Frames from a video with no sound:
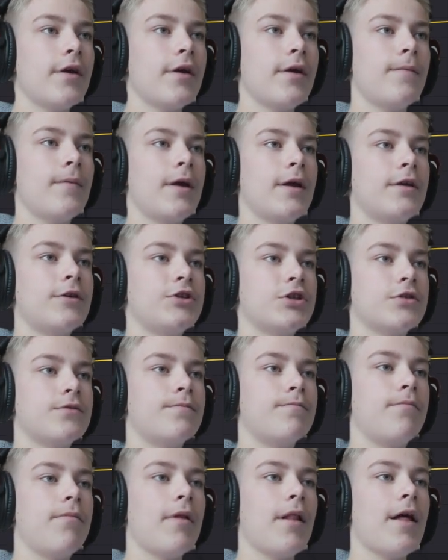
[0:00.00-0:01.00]
and make it just
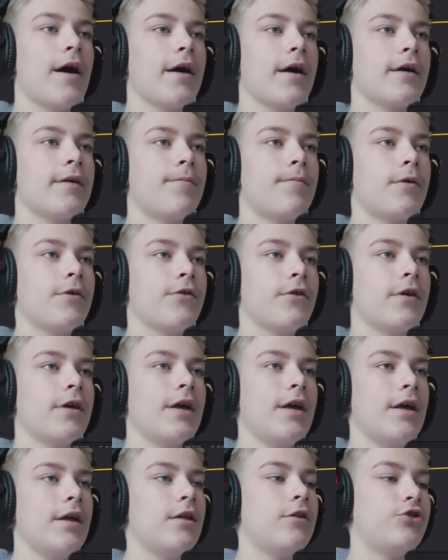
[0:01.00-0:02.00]
black, press OK
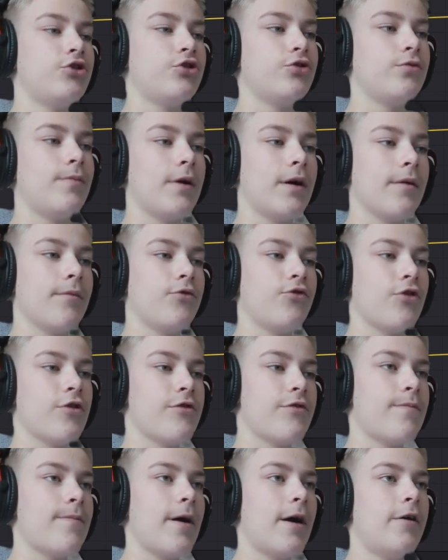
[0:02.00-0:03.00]
and it should become
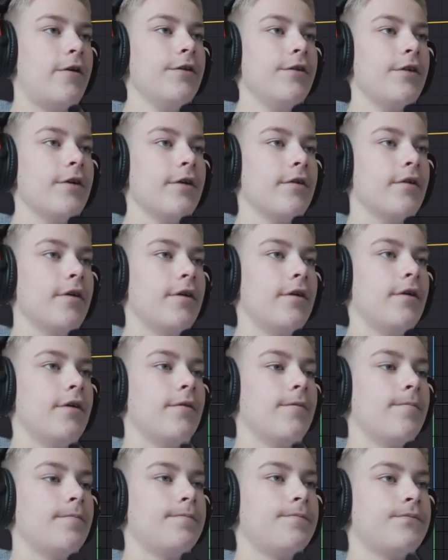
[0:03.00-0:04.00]
transparent
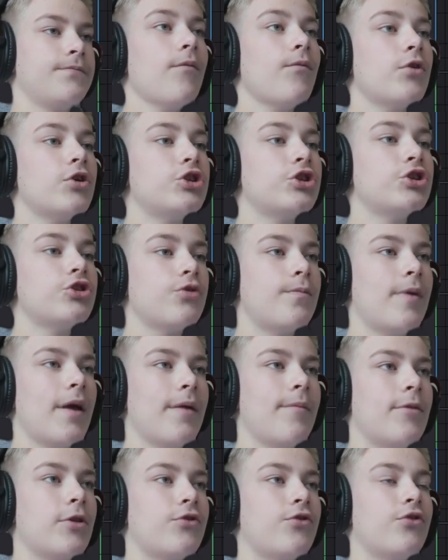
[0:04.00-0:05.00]
we should be
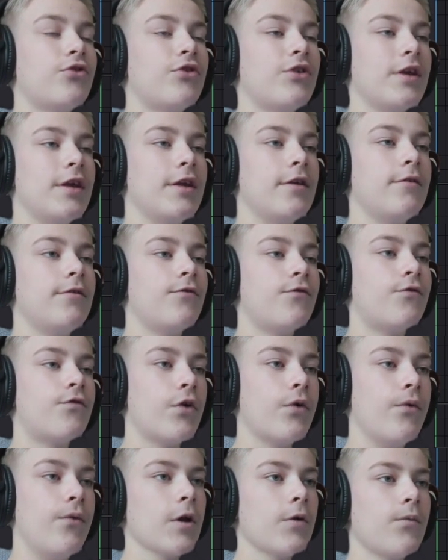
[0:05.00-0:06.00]
able to see it
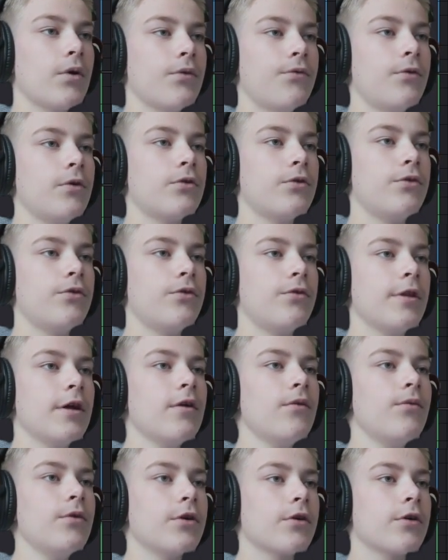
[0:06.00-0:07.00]
through. What we're going to do
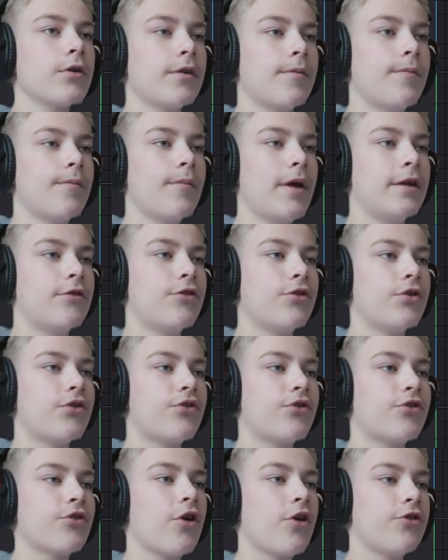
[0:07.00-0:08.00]
now, we are going to make it so it
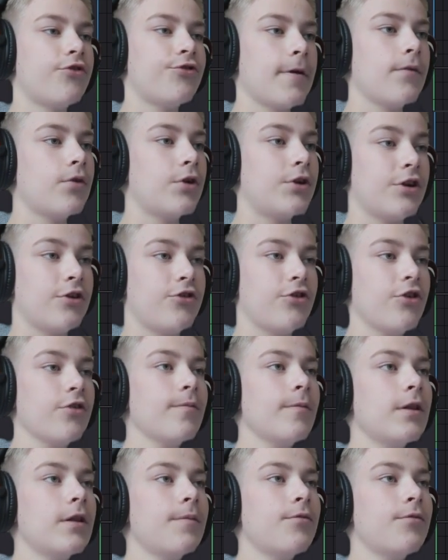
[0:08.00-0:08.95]
starts where the adjustment clip